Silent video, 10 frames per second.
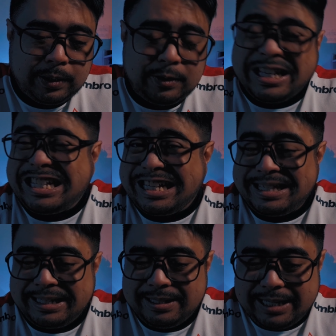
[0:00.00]

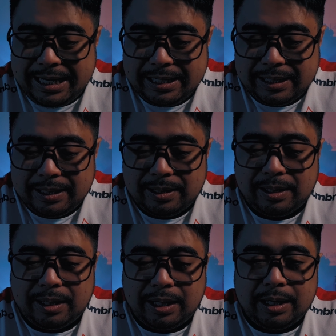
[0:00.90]
consistency,
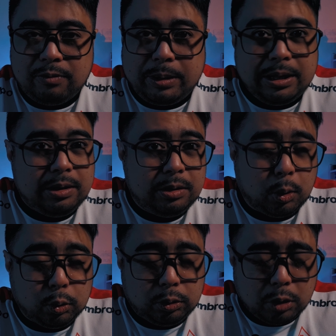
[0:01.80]
I really
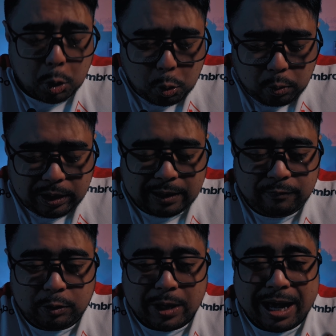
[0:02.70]
don't know
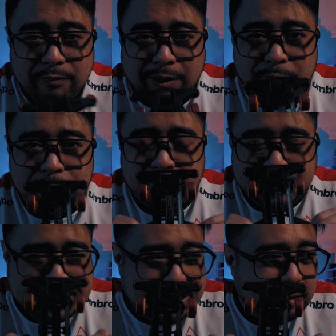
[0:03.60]
if you have a
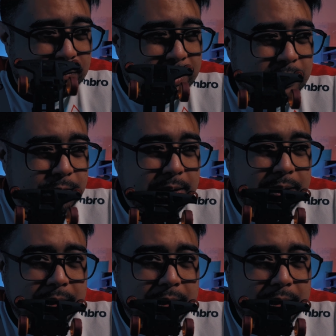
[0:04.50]
fleet of this one,